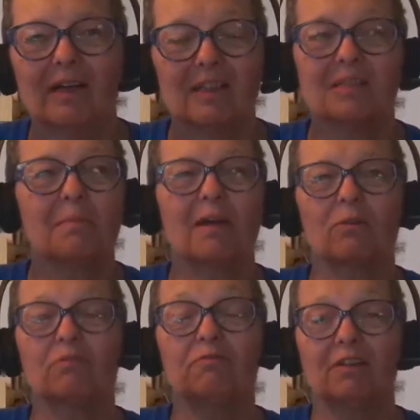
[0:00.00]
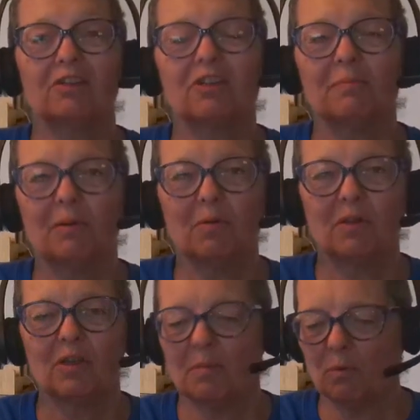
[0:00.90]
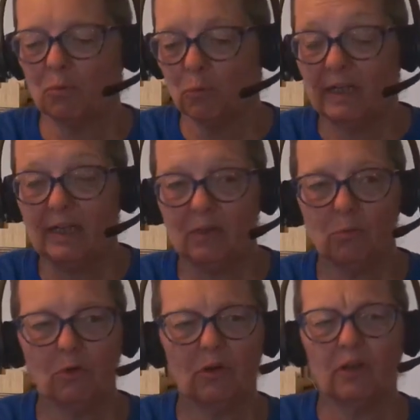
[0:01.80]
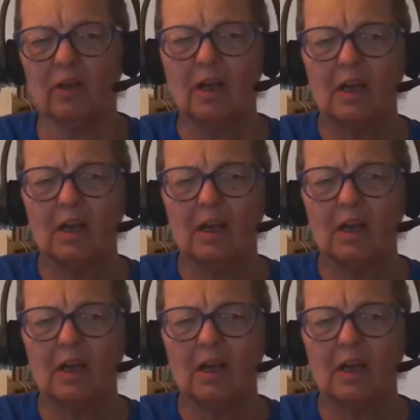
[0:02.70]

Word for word: right it's a matter of fellowshipping with him and reading the word and